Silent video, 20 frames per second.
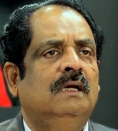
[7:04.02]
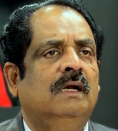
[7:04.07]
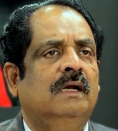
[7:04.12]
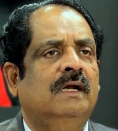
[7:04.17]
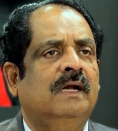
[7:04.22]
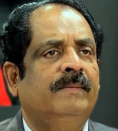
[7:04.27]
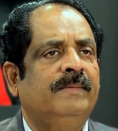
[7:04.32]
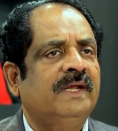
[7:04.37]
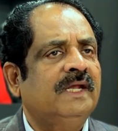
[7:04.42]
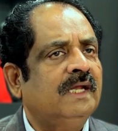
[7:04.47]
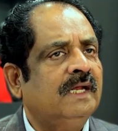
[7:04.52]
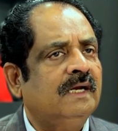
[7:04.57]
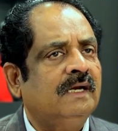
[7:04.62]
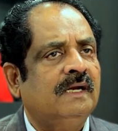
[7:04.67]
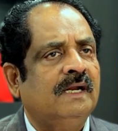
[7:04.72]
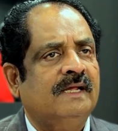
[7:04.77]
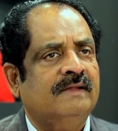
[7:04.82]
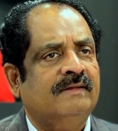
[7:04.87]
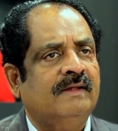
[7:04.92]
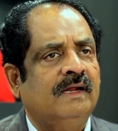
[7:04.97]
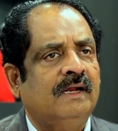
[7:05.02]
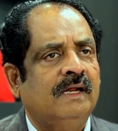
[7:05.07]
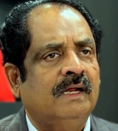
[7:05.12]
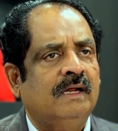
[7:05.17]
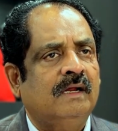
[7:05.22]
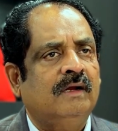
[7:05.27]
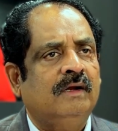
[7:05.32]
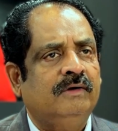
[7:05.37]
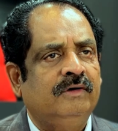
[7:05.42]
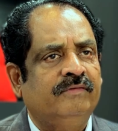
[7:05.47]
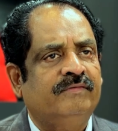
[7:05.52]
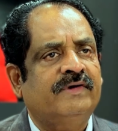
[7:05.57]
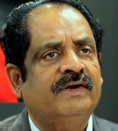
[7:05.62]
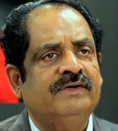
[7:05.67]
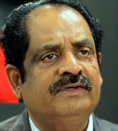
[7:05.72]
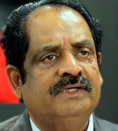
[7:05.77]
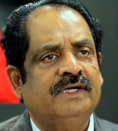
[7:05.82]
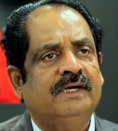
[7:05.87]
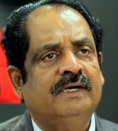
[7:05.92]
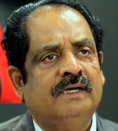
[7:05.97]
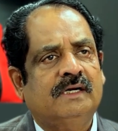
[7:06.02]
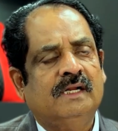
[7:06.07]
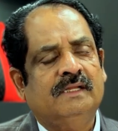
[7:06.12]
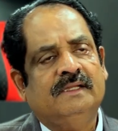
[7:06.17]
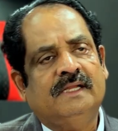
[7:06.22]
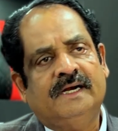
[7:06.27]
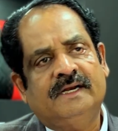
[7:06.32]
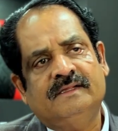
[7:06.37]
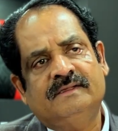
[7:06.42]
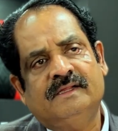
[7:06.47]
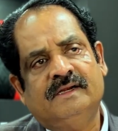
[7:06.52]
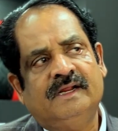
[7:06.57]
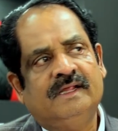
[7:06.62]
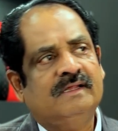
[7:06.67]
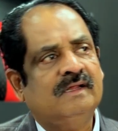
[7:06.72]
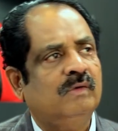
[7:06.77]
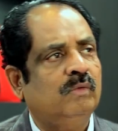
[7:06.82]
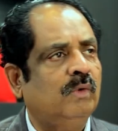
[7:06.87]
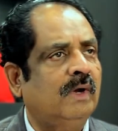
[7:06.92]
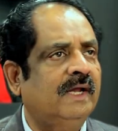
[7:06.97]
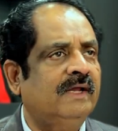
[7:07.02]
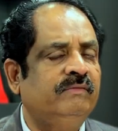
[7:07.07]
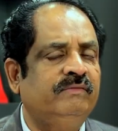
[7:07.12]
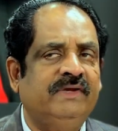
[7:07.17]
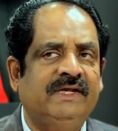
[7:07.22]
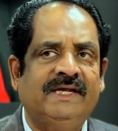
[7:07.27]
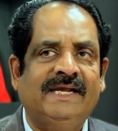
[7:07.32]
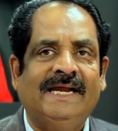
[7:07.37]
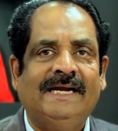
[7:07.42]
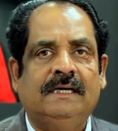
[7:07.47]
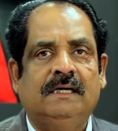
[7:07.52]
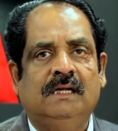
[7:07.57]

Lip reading: coming in as a differentiator, and that is the reason why we get